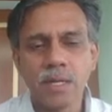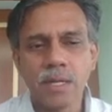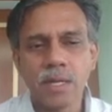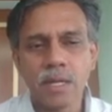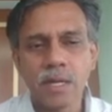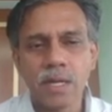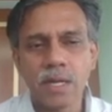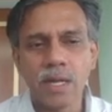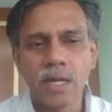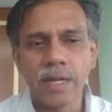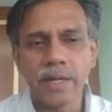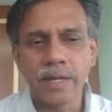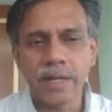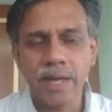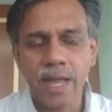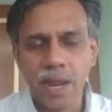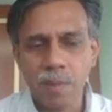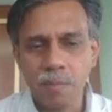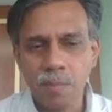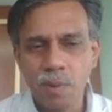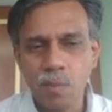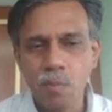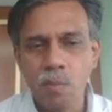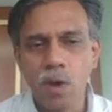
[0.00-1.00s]
it
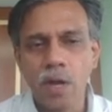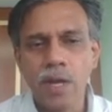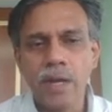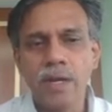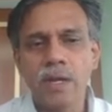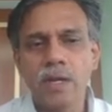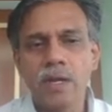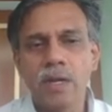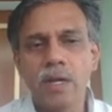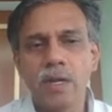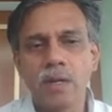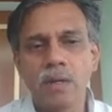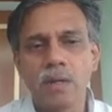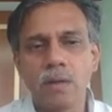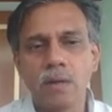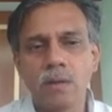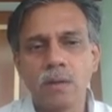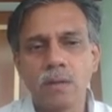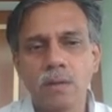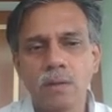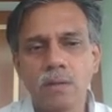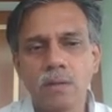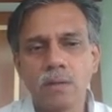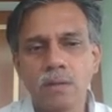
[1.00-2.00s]
can be monitored
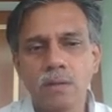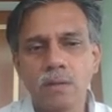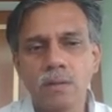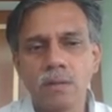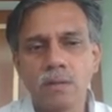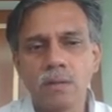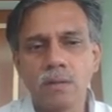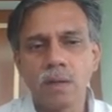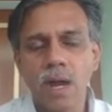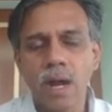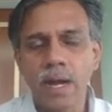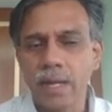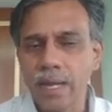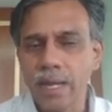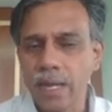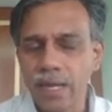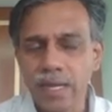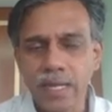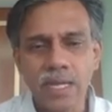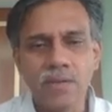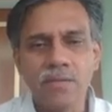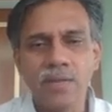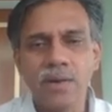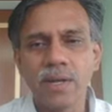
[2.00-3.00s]
at
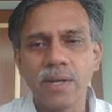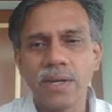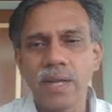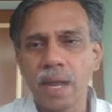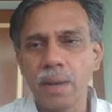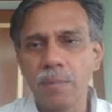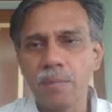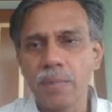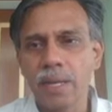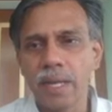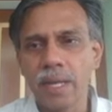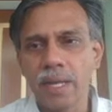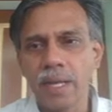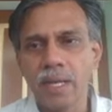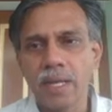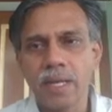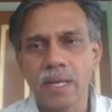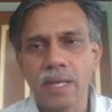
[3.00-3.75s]
any given time t.